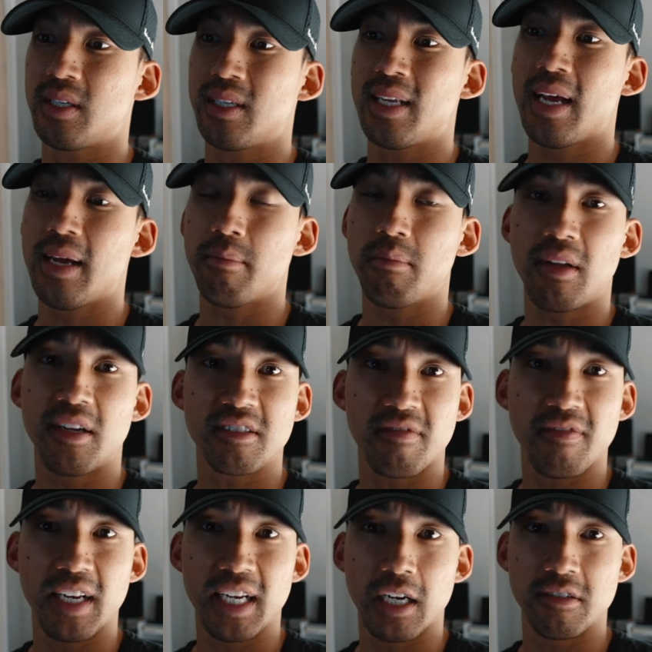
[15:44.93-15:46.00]
10 plus
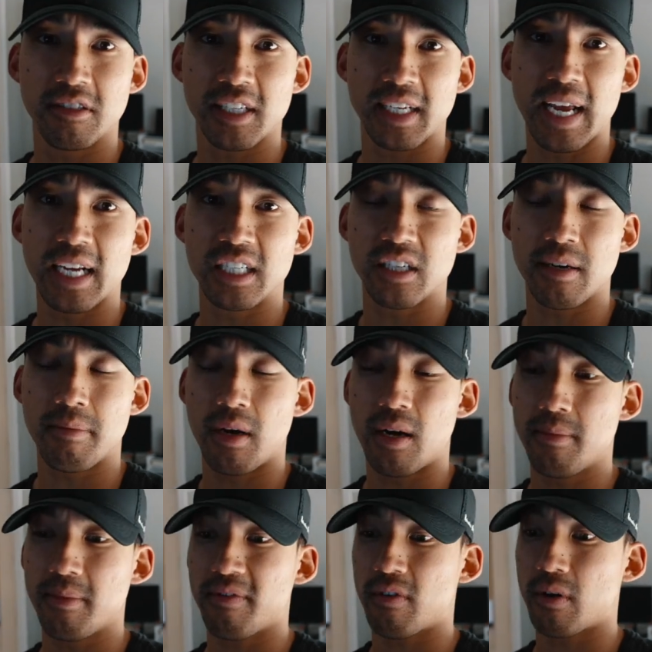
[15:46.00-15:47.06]
videos to catch up
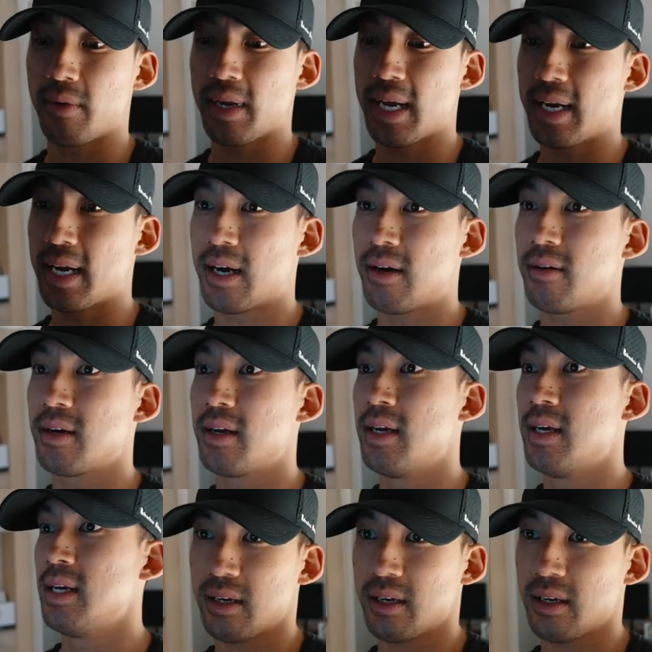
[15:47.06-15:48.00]
on before we head out